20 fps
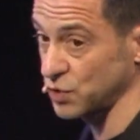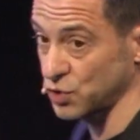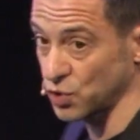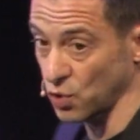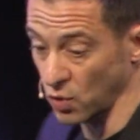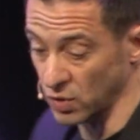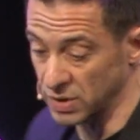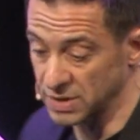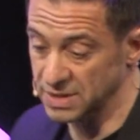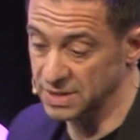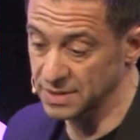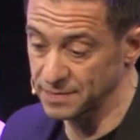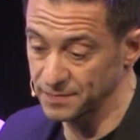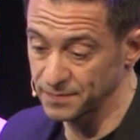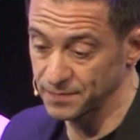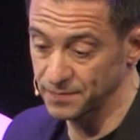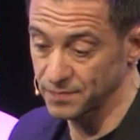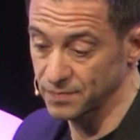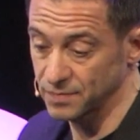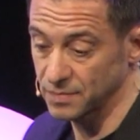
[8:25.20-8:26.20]
choice.
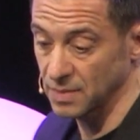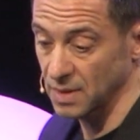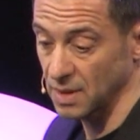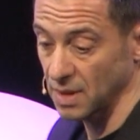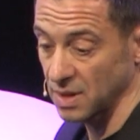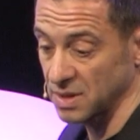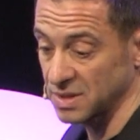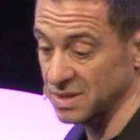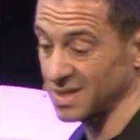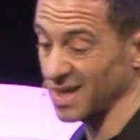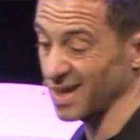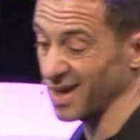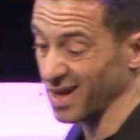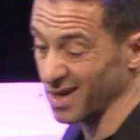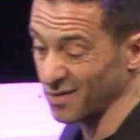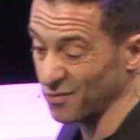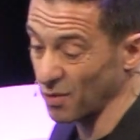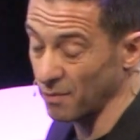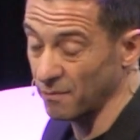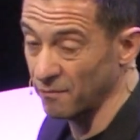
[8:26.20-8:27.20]

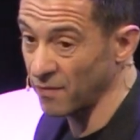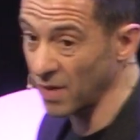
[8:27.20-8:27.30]
Select from a